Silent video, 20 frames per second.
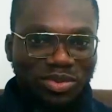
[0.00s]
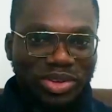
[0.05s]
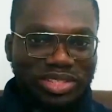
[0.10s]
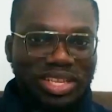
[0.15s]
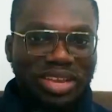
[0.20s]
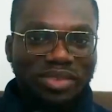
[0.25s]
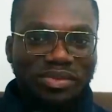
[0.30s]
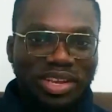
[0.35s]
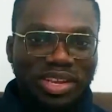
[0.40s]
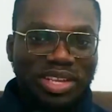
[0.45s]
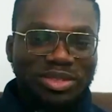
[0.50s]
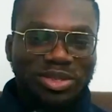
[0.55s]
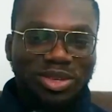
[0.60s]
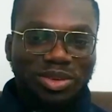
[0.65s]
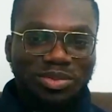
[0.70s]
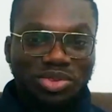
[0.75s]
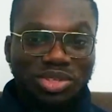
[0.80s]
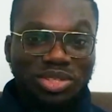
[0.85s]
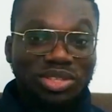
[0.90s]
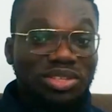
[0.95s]
West African
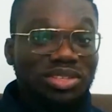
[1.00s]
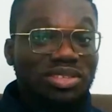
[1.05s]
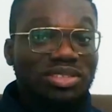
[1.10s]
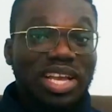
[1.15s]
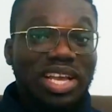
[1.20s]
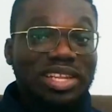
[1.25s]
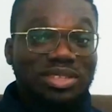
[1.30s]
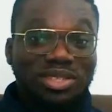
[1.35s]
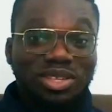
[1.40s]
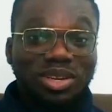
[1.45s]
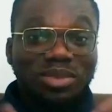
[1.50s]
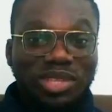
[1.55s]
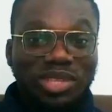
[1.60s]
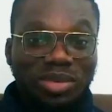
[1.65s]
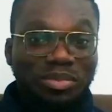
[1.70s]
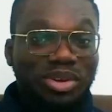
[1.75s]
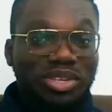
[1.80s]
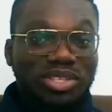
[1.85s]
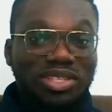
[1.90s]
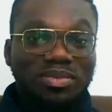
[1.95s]
sub-region and someday
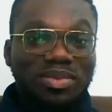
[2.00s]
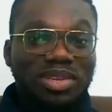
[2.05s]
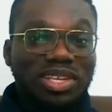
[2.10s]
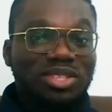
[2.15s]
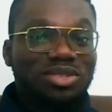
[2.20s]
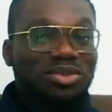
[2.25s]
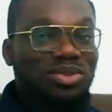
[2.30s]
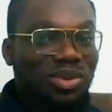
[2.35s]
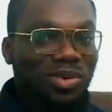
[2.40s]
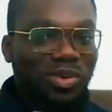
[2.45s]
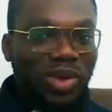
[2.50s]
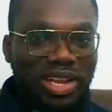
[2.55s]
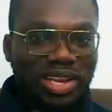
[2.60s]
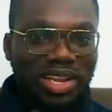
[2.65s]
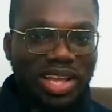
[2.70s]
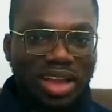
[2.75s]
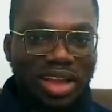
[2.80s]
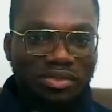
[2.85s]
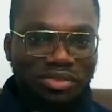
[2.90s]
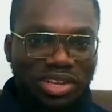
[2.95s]
possibly into the wider
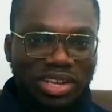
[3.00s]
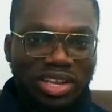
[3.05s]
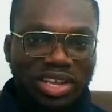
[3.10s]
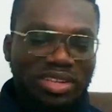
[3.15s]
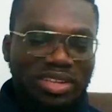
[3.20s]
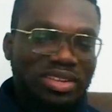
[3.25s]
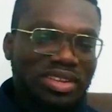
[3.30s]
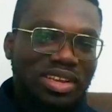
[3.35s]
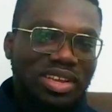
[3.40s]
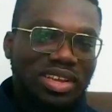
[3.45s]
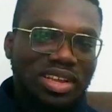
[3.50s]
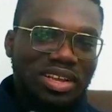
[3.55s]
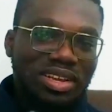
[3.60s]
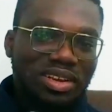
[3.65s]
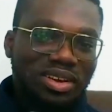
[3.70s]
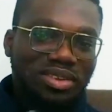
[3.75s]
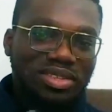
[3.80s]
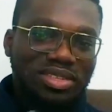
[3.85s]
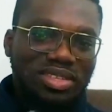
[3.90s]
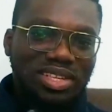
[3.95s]
African
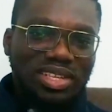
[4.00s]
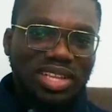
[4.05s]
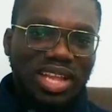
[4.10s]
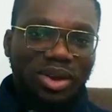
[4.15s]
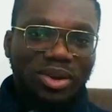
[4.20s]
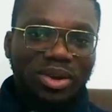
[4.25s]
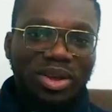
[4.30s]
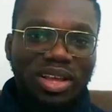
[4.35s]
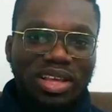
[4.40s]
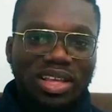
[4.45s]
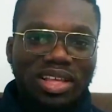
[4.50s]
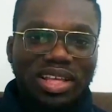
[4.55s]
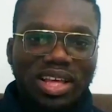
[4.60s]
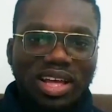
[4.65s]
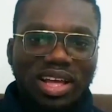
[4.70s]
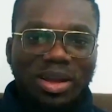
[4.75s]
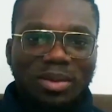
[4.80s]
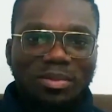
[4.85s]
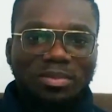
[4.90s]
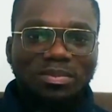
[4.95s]
continent. Now,
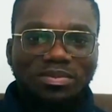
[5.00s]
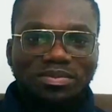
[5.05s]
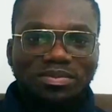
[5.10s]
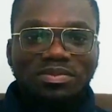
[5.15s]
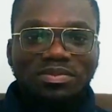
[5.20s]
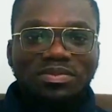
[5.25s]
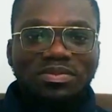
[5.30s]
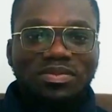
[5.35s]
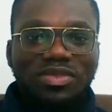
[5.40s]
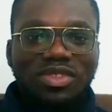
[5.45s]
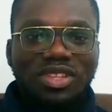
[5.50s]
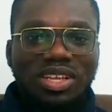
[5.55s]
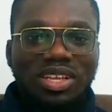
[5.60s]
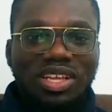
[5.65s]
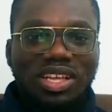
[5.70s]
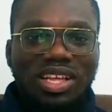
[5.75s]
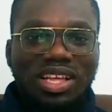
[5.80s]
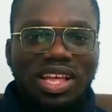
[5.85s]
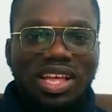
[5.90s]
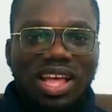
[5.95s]
um,
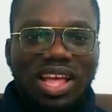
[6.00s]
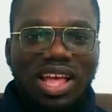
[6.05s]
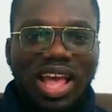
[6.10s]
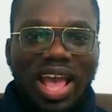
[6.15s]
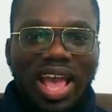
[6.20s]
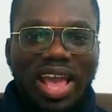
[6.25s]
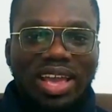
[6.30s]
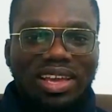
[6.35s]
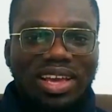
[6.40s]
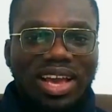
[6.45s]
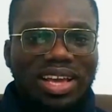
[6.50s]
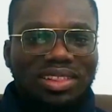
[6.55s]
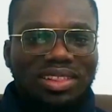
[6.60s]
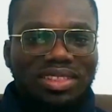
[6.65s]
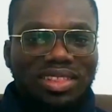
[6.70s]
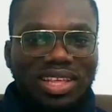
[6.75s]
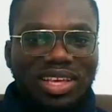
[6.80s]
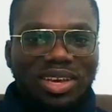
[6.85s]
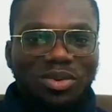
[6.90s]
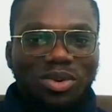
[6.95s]
I
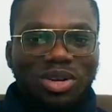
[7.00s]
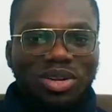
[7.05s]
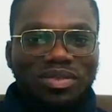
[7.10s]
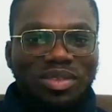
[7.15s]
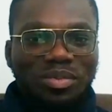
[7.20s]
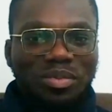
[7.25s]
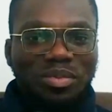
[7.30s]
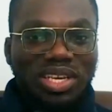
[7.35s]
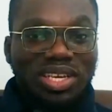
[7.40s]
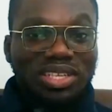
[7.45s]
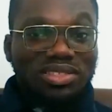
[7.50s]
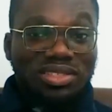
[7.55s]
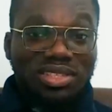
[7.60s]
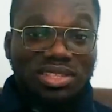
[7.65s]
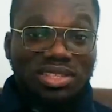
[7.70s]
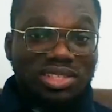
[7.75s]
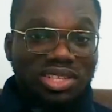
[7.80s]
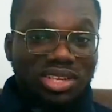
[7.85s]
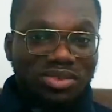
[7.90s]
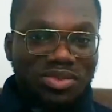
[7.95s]
think one of the biggest
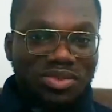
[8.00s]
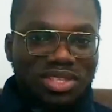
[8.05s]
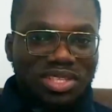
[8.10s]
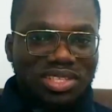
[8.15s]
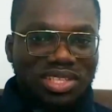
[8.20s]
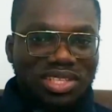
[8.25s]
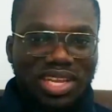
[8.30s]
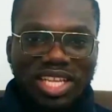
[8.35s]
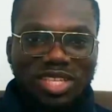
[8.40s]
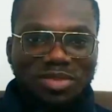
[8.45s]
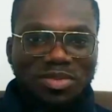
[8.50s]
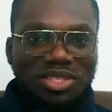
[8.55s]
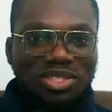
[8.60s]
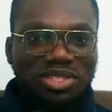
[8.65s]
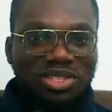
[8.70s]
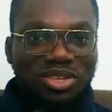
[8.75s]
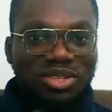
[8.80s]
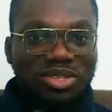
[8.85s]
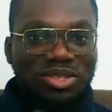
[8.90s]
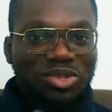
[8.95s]
disservices that has been
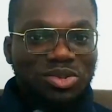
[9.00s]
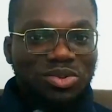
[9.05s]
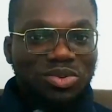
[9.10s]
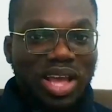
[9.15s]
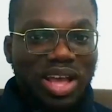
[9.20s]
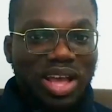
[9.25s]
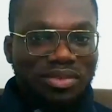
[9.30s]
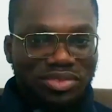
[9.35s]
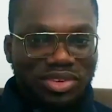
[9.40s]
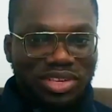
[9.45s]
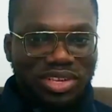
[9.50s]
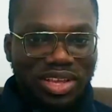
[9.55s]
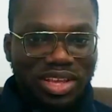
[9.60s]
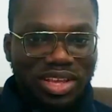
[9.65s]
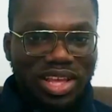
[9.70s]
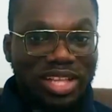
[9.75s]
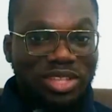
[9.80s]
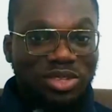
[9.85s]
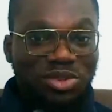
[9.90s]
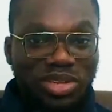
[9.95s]
done to
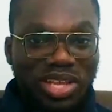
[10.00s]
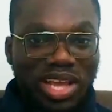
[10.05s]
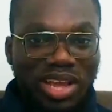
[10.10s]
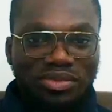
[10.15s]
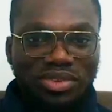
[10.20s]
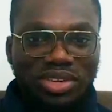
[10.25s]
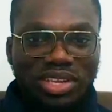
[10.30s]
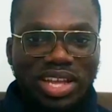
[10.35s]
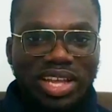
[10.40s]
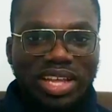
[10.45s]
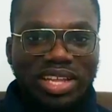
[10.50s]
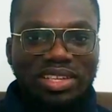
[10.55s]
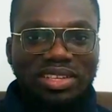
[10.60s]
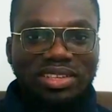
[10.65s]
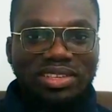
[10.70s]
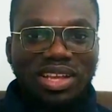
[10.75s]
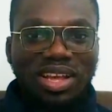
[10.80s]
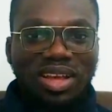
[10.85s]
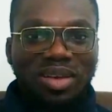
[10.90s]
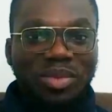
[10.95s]
Africa and to the
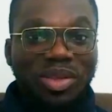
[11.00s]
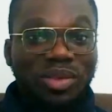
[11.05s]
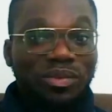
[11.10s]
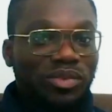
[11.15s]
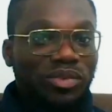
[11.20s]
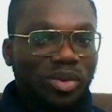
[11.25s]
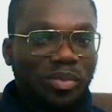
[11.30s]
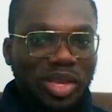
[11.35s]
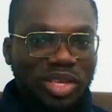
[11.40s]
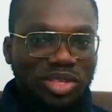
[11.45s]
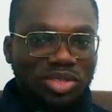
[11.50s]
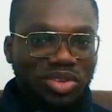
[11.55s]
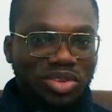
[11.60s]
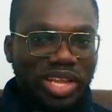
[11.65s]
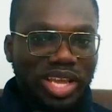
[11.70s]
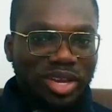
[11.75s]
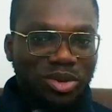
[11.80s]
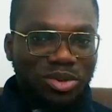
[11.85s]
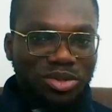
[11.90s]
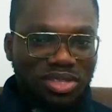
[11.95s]
African information
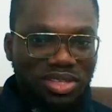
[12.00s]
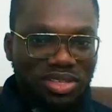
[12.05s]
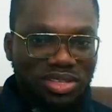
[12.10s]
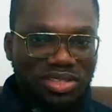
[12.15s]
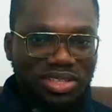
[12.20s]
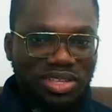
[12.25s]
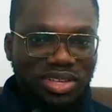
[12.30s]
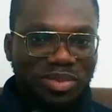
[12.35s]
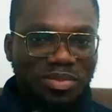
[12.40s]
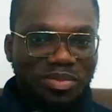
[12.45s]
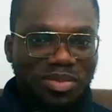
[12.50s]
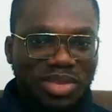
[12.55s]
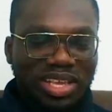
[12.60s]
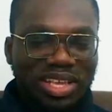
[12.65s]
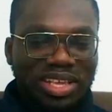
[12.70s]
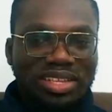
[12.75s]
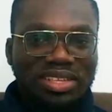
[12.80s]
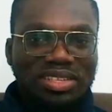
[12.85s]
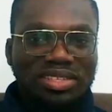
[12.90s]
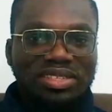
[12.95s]
ecosystem
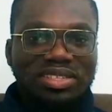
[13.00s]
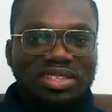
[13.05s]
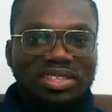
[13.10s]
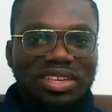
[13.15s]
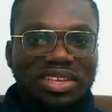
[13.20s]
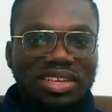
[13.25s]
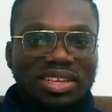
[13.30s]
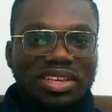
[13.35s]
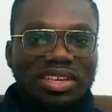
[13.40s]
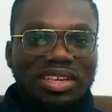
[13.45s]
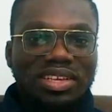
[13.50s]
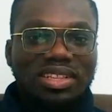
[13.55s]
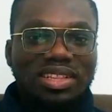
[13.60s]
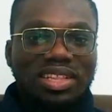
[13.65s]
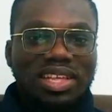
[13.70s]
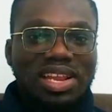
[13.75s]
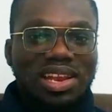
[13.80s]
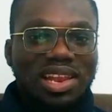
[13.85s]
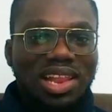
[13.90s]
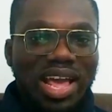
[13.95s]
is
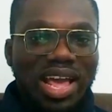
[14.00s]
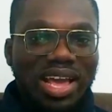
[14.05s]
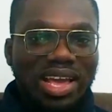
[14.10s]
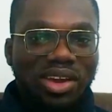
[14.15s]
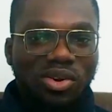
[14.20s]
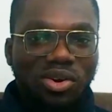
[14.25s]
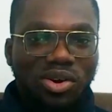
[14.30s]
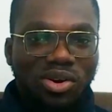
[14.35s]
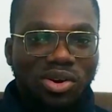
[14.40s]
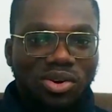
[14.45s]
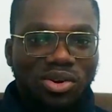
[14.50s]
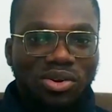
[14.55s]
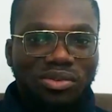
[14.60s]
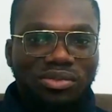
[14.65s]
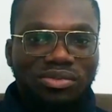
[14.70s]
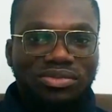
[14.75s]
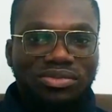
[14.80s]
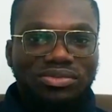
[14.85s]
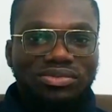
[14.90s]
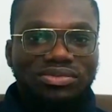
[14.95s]
the lack of